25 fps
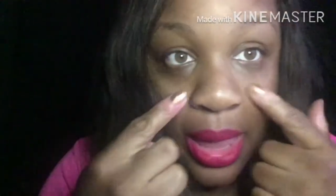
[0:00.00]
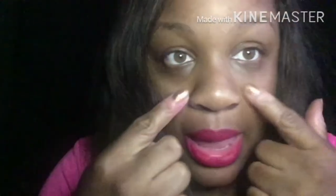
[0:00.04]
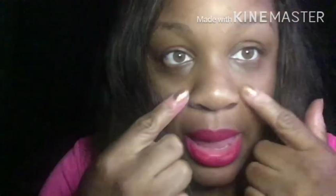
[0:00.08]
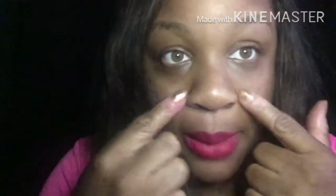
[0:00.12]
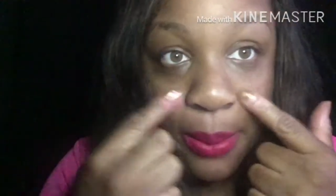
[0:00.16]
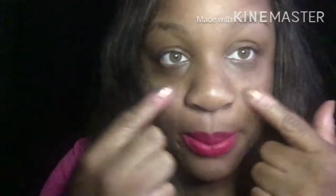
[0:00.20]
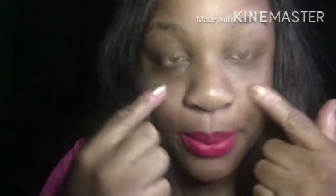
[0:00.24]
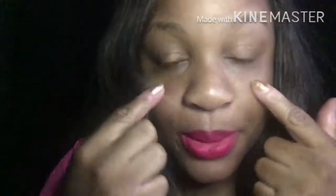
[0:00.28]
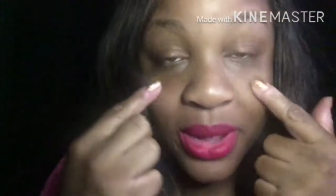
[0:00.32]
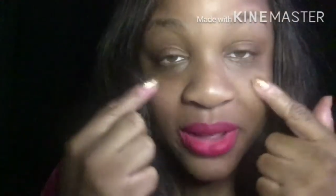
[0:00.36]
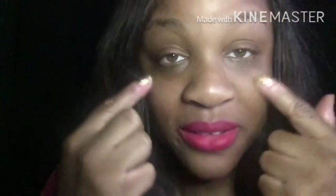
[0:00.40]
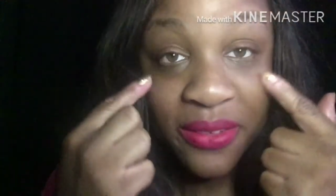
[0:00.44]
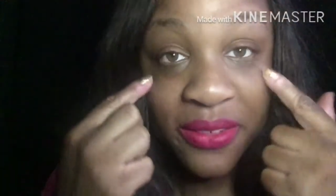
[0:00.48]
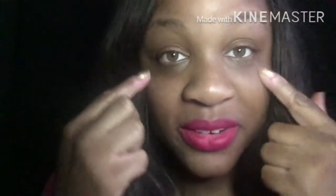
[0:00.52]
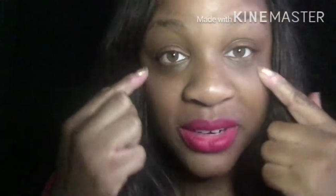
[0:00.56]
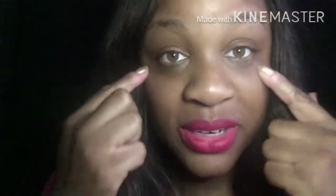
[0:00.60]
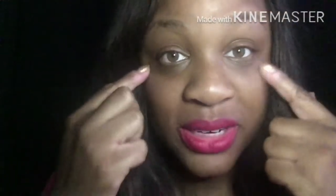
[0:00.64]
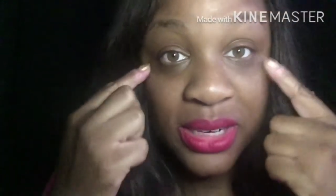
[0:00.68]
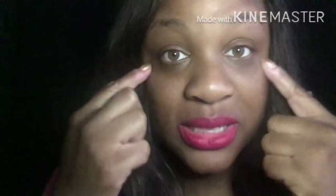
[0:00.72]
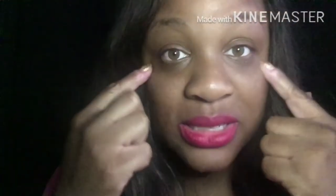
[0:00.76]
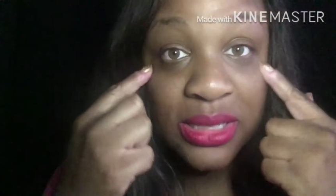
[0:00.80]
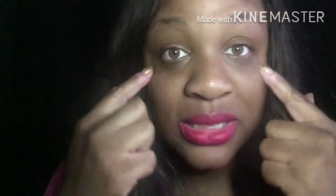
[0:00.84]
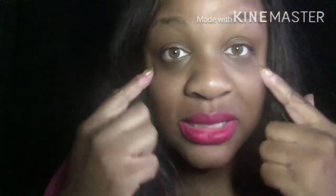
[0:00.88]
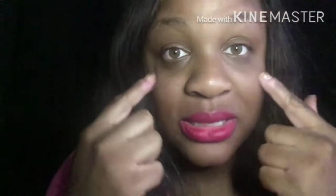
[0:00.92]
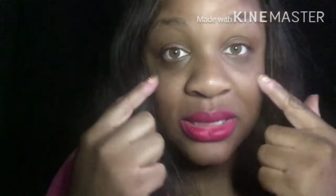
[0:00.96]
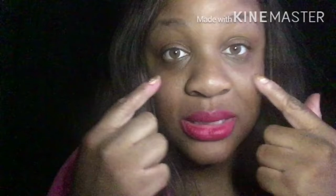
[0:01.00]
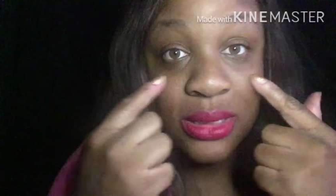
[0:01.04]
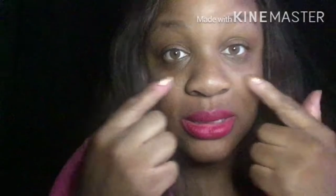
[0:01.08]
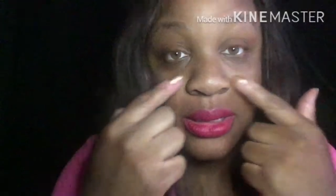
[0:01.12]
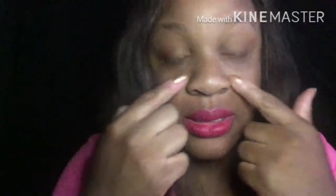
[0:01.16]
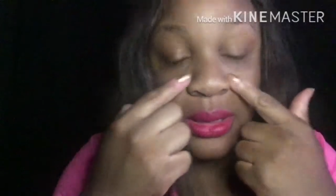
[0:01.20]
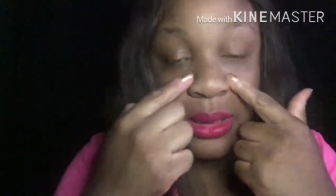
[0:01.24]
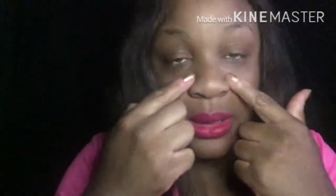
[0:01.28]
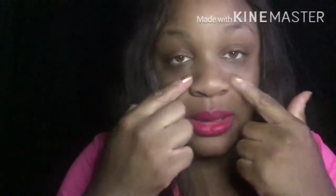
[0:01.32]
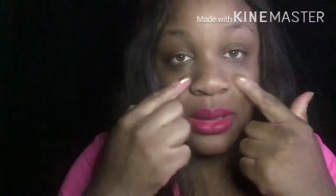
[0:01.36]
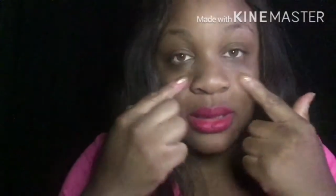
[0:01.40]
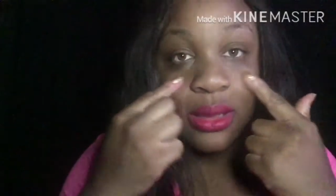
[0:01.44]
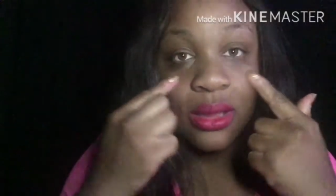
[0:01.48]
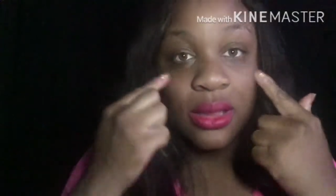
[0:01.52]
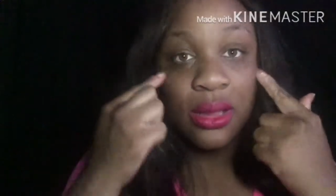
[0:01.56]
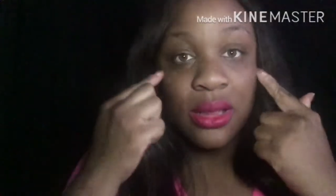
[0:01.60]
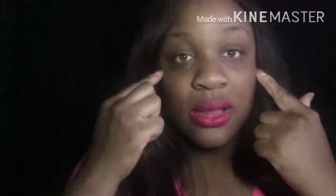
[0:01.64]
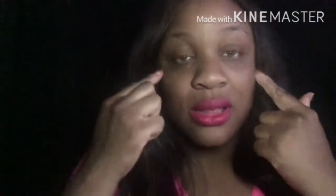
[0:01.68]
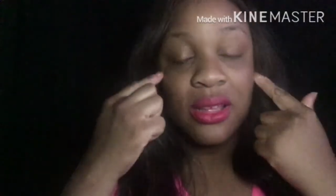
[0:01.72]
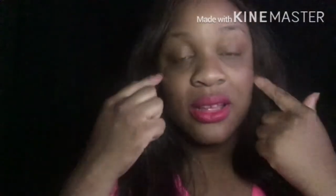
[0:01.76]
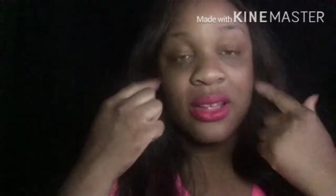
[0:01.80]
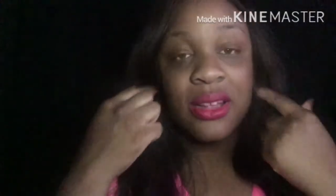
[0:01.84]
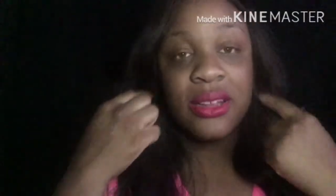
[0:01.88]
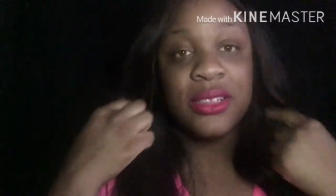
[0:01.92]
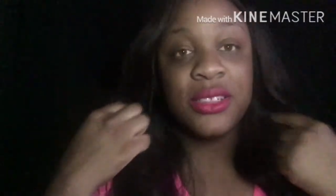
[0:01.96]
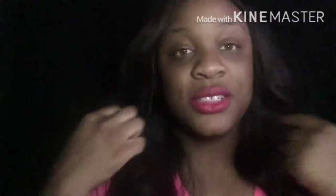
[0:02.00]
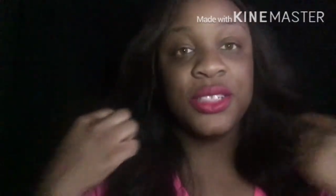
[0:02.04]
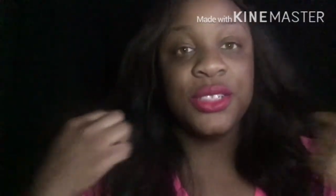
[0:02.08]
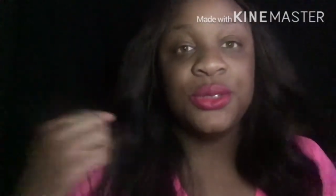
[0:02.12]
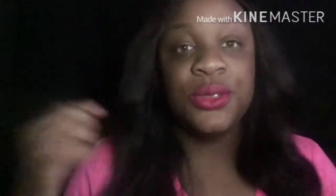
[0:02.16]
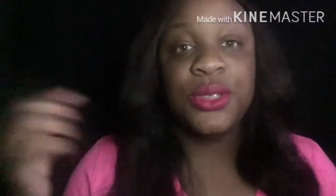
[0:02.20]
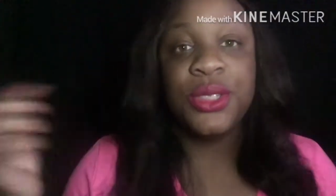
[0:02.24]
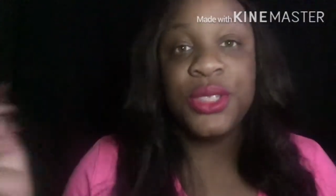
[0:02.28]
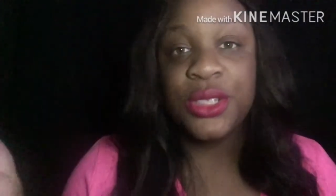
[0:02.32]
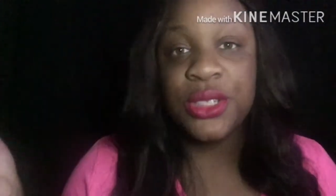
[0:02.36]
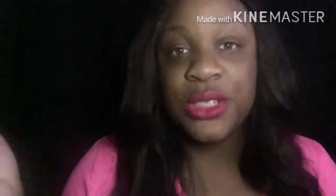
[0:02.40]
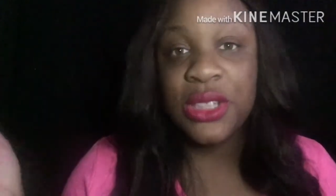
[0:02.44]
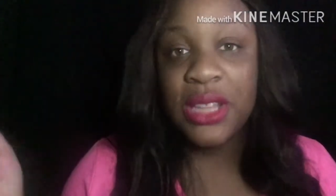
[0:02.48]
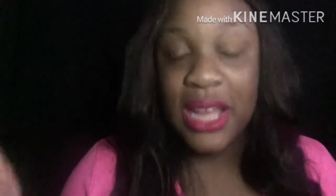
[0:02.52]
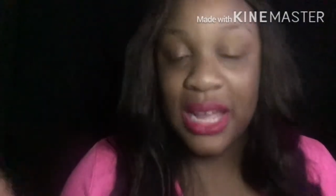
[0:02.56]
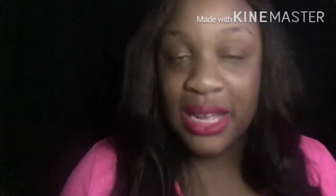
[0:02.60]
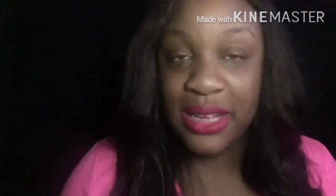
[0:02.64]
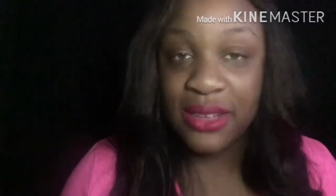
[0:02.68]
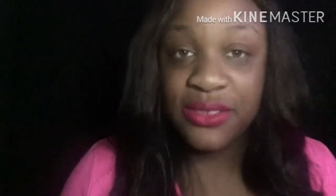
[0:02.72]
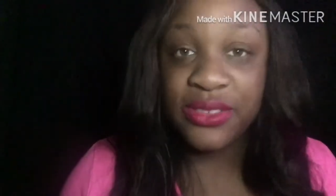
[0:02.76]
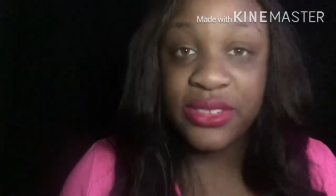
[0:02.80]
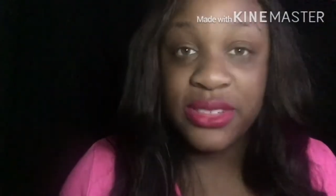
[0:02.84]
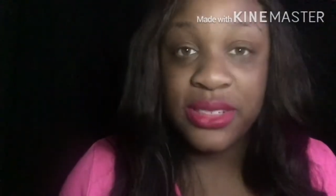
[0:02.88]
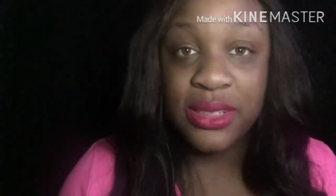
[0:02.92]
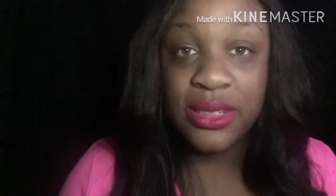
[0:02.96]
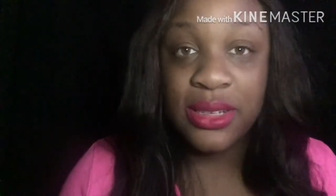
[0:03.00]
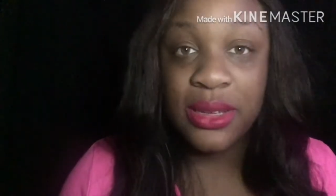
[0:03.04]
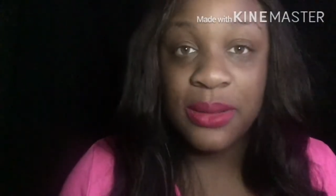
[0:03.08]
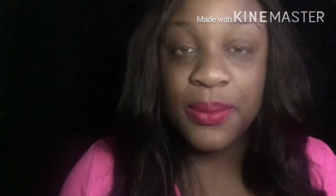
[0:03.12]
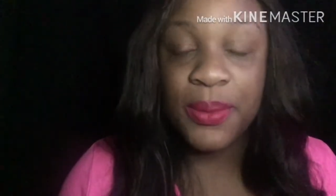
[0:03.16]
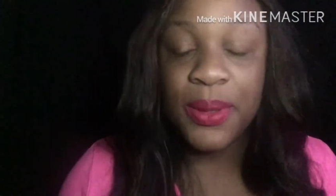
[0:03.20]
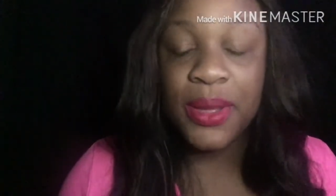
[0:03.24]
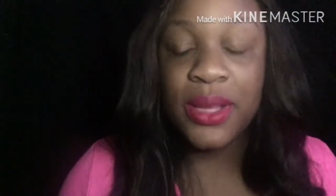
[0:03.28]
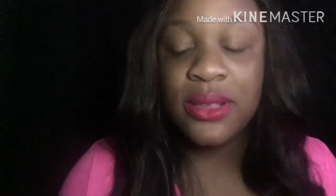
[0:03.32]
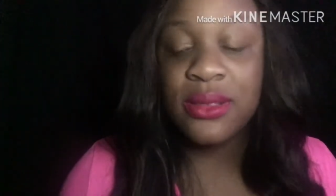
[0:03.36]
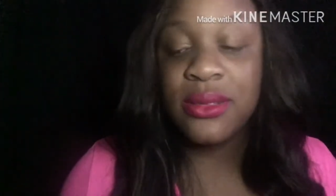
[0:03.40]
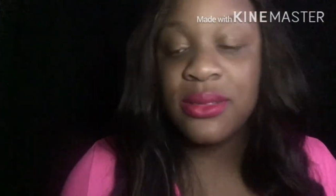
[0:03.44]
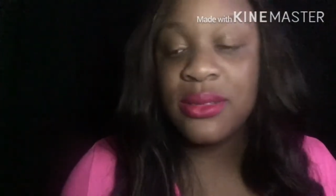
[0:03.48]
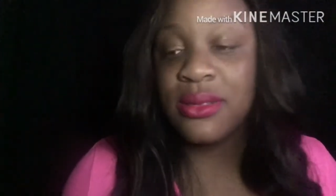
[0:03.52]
and puffiness due to lack of sleep.